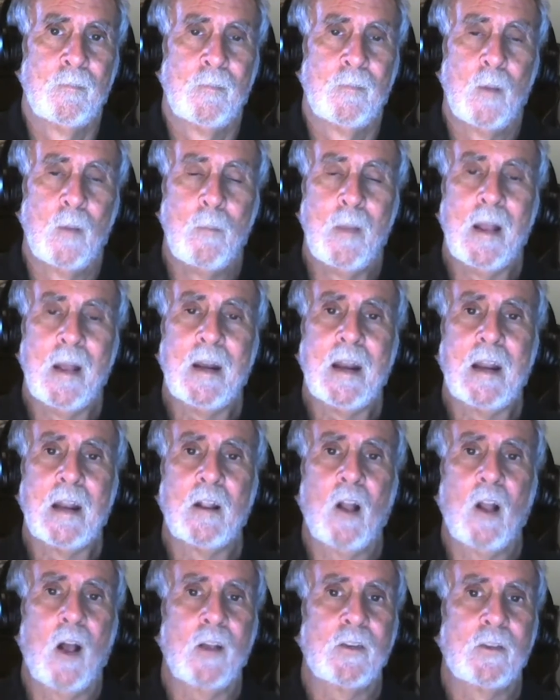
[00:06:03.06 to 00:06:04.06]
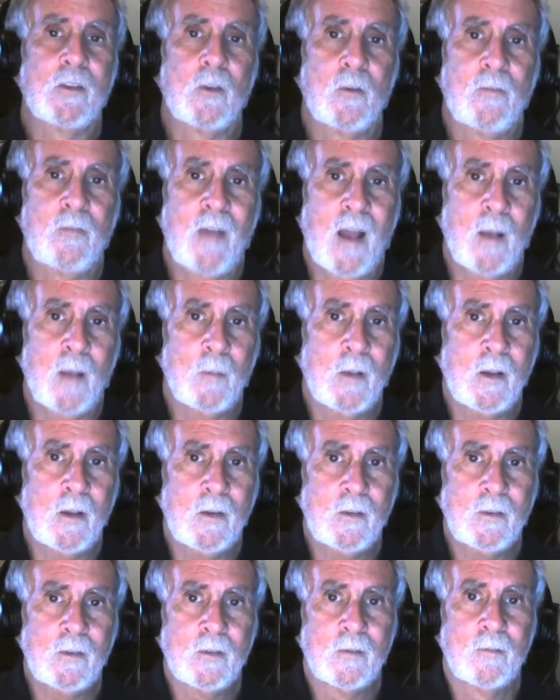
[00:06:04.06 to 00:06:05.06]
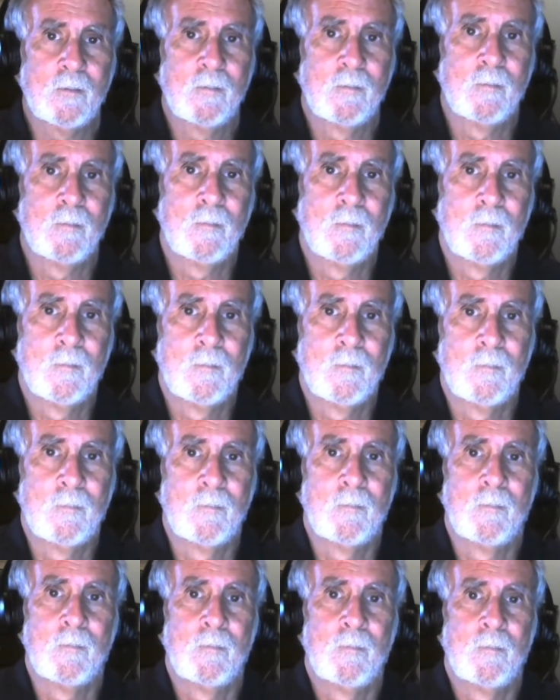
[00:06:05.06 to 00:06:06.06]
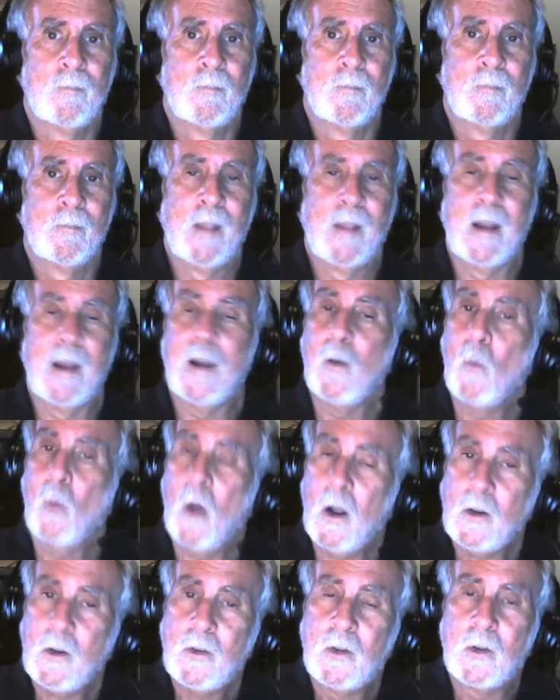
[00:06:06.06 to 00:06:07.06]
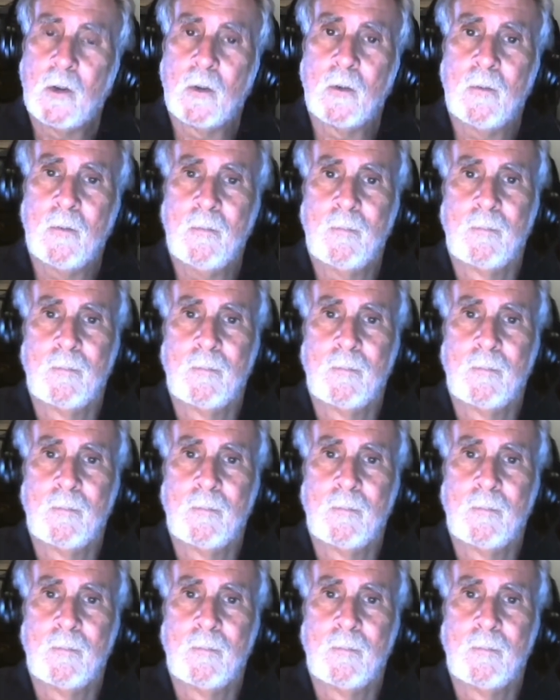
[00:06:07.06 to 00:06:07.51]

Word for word: The men had lost their families. They didn't want to,